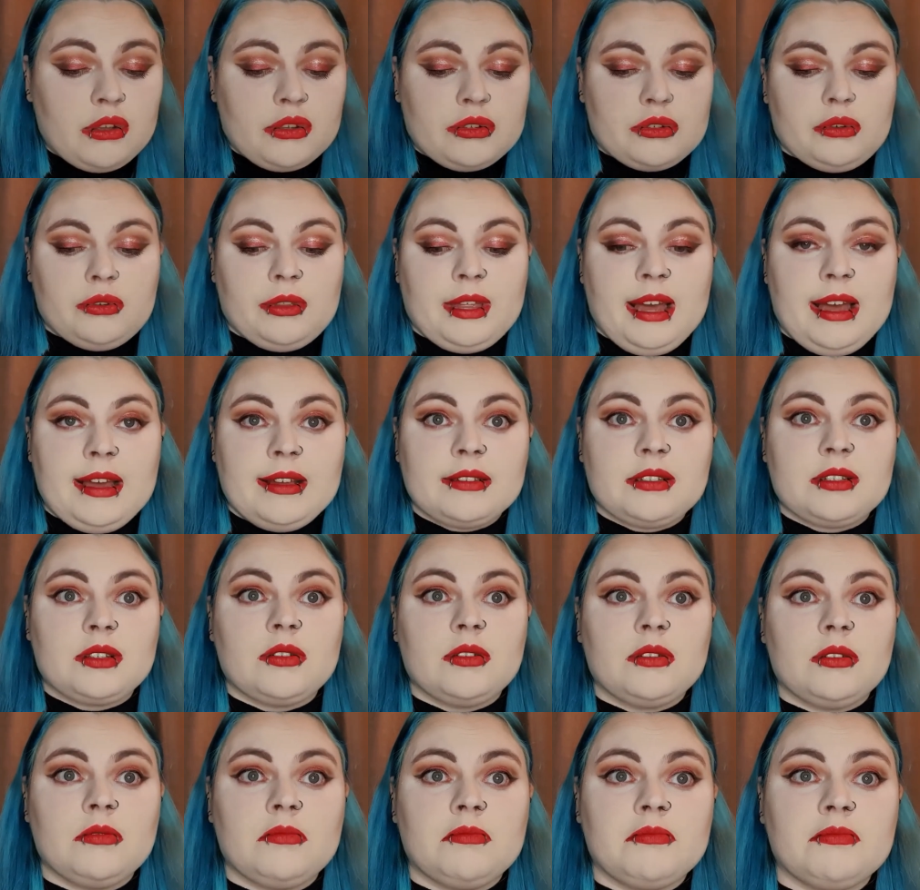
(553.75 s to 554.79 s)
So that's
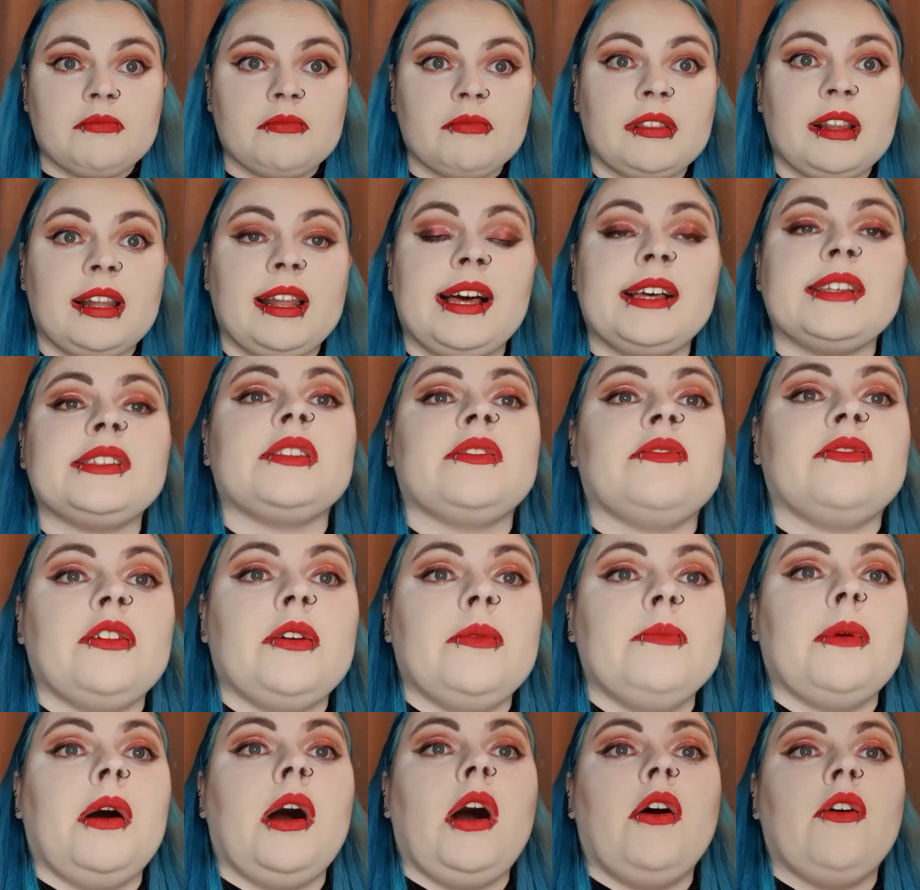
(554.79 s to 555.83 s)
the last of
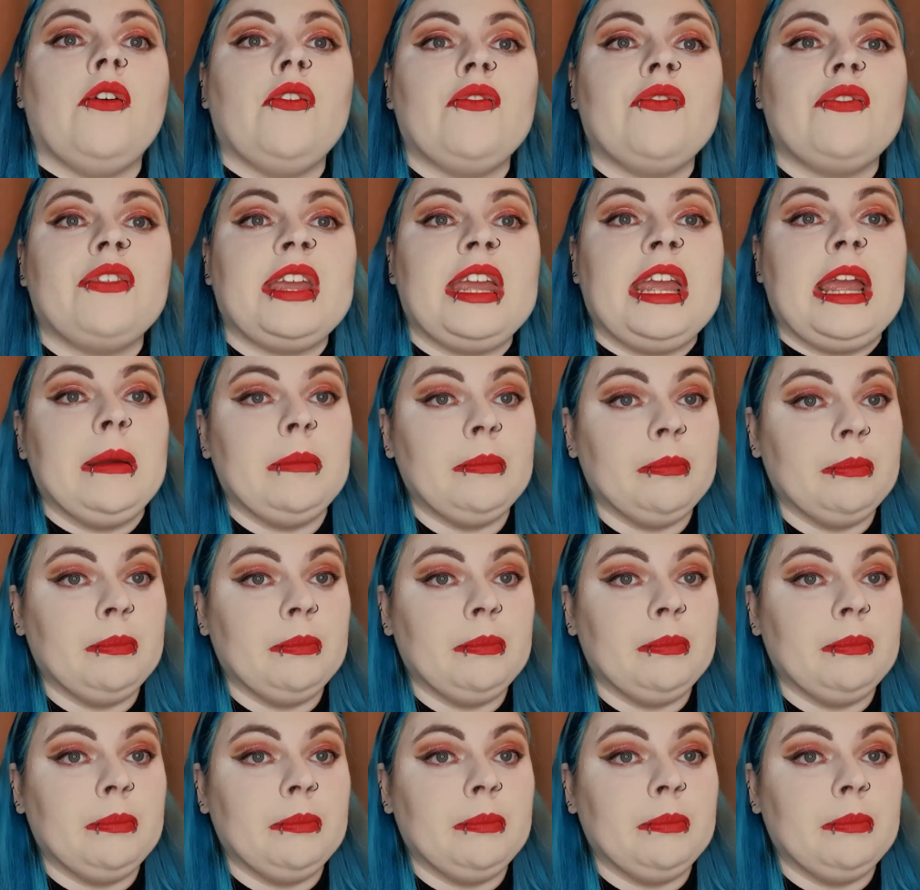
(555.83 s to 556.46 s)
them of the